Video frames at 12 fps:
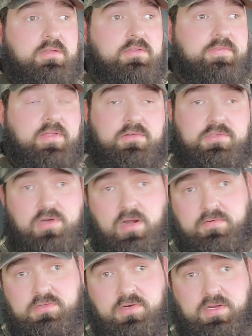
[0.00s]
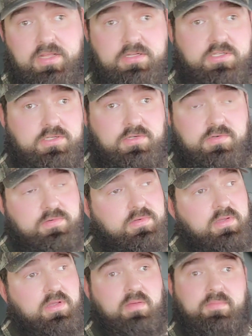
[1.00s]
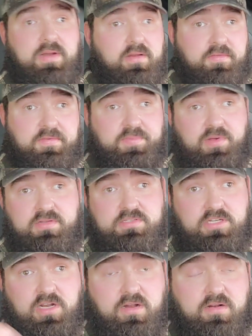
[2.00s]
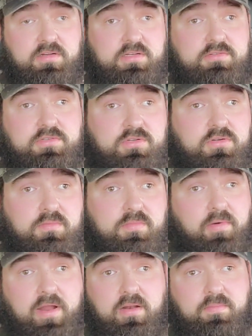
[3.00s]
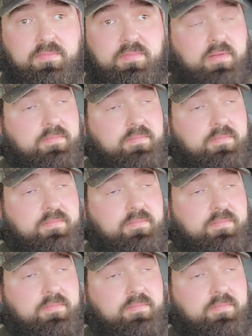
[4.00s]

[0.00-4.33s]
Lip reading: Fellow drivers are against you. Apparently, if you put shit out on YouTube, random,